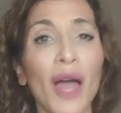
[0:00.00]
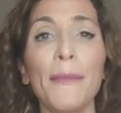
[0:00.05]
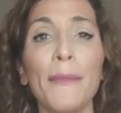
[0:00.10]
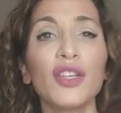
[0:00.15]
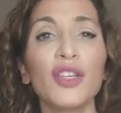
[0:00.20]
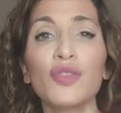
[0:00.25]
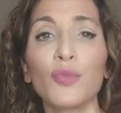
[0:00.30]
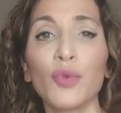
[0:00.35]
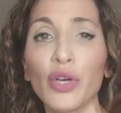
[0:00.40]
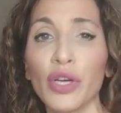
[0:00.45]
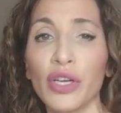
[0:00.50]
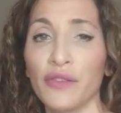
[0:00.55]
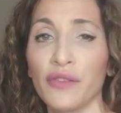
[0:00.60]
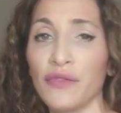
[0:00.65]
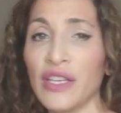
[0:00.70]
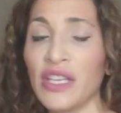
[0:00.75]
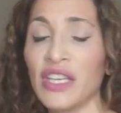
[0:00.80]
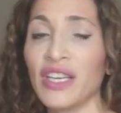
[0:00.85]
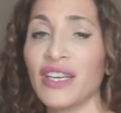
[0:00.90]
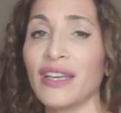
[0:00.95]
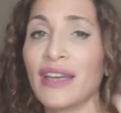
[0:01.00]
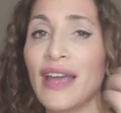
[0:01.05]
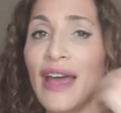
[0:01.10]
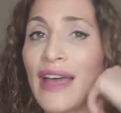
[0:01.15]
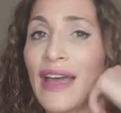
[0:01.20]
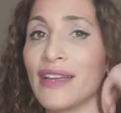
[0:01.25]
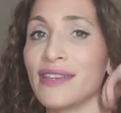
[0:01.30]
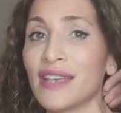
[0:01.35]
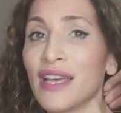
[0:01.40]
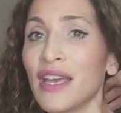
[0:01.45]
much more convenient
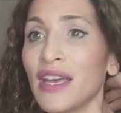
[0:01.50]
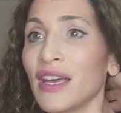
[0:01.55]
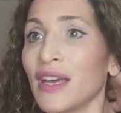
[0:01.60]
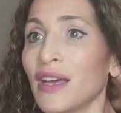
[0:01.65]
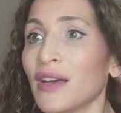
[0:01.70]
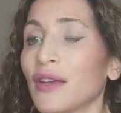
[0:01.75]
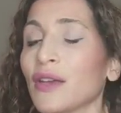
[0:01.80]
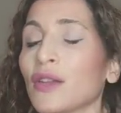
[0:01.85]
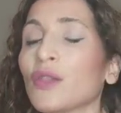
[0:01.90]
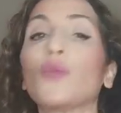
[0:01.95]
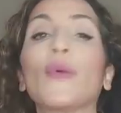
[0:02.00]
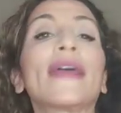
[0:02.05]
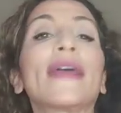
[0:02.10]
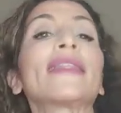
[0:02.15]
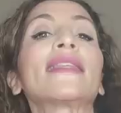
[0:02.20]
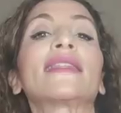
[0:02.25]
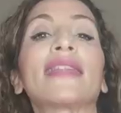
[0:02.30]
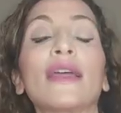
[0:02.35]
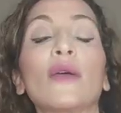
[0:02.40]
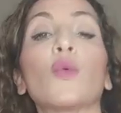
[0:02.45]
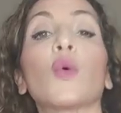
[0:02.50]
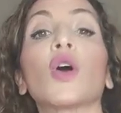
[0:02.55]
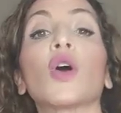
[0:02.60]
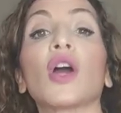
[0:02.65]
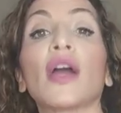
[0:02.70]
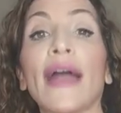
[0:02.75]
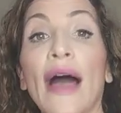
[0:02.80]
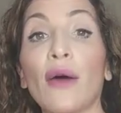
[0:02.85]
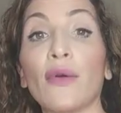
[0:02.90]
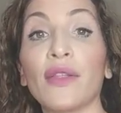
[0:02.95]
and the way that they
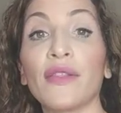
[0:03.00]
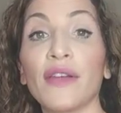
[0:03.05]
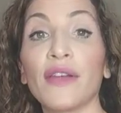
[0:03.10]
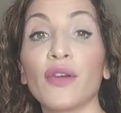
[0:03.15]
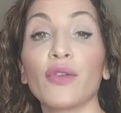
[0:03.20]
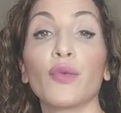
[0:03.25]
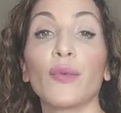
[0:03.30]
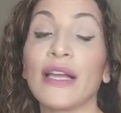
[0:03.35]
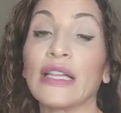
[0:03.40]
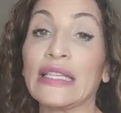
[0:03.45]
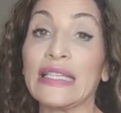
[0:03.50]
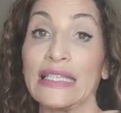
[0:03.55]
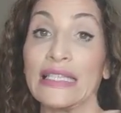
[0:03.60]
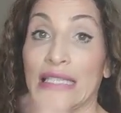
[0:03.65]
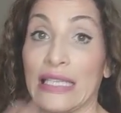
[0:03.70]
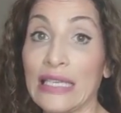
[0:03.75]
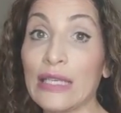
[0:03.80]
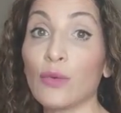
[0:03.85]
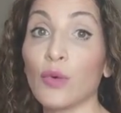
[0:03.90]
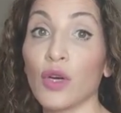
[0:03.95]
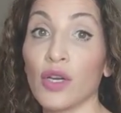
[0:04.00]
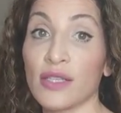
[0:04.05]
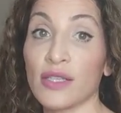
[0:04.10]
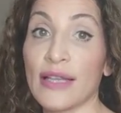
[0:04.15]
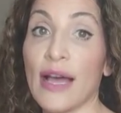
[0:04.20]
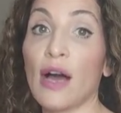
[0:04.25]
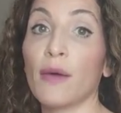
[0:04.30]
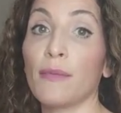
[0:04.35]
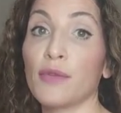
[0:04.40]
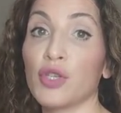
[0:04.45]
work out in there, the way at least he
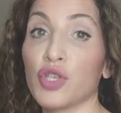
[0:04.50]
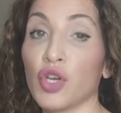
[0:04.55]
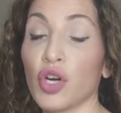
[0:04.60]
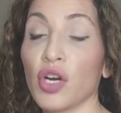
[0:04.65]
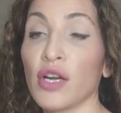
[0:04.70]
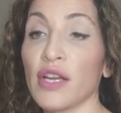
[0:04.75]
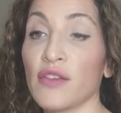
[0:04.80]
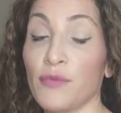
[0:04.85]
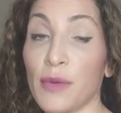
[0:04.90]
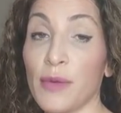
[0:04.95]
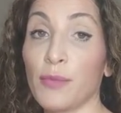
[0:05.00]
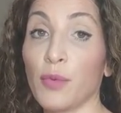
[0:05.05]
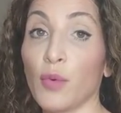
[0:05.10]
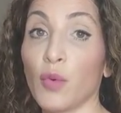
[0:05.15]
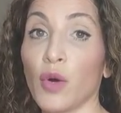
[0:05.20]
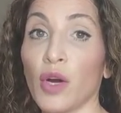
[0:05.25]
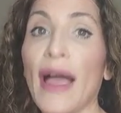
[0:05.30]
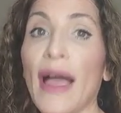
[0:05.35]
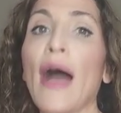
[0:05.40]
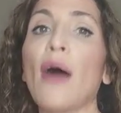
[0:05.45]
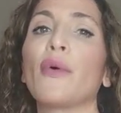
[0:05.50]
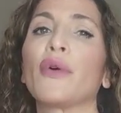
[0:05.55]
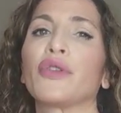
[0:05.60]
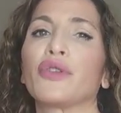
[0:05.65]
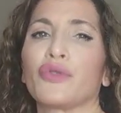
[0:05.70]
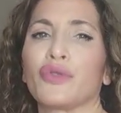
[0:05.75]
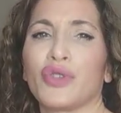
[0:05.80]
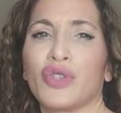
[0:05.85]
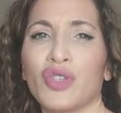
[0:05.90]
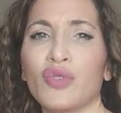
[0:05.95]
works out, majority of people work out when
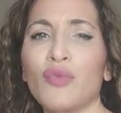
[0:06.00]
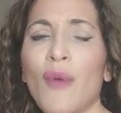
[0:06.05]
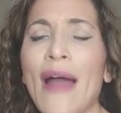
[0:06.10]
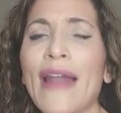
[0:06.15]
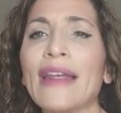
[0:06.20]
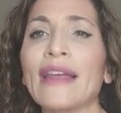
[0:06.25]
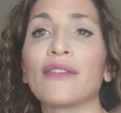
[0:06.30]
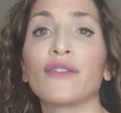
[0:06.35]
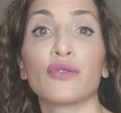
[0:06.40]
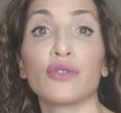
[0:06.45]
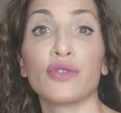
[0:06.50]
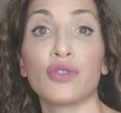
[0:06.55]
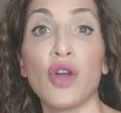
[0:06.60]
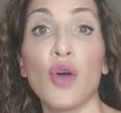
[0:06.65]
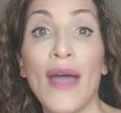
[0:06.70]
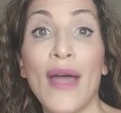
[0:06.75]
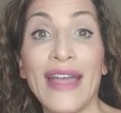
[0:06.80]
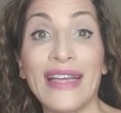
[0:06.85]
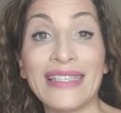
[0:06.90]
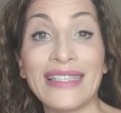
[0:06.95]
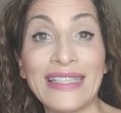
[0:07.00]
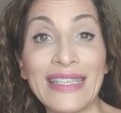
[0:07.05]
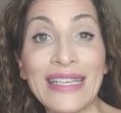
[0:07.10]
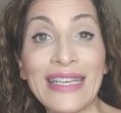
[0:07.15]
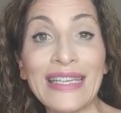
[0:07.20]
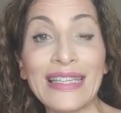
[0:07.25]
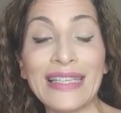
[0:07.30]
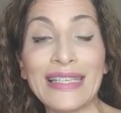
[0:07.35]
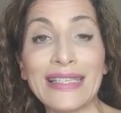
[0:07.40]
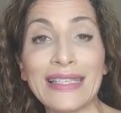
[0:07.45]
you're sweating and there's no
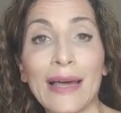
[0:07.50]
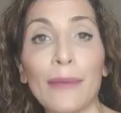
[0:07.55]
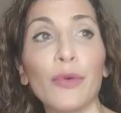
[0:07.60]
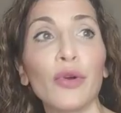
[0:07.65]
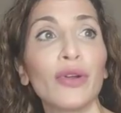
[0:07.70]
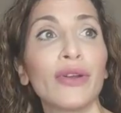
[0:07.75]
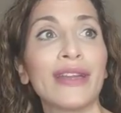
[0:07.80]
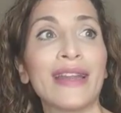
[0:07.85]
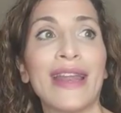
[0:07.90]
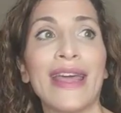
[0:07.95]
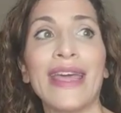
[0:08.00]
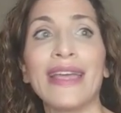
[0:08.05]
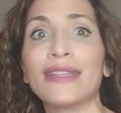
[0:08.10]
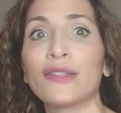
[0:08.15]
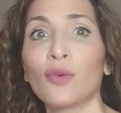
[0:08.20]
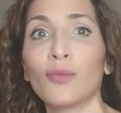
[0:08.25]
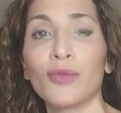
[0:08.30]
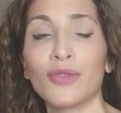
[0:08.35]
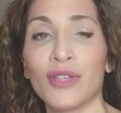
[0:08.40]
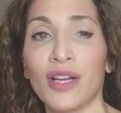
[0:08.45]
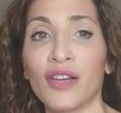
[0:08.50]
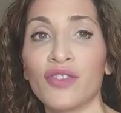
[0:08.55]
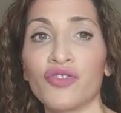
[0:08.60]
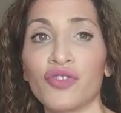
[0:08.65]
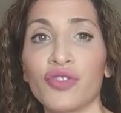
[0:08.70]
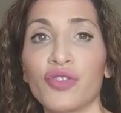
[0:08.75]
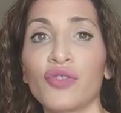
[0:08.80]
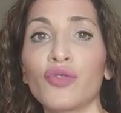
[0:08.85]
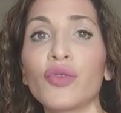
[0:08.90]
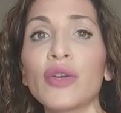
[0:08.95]
AC in the summer and it hits almost
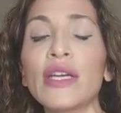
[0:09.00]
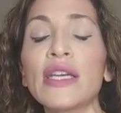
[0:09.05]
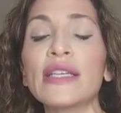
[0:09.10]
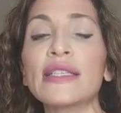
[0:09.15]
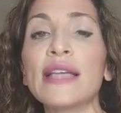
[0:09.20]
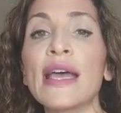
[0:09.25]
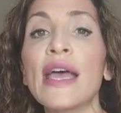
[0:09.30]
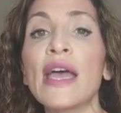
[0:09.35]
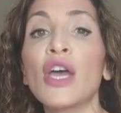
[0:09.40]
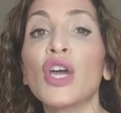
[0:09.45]
100 degrees,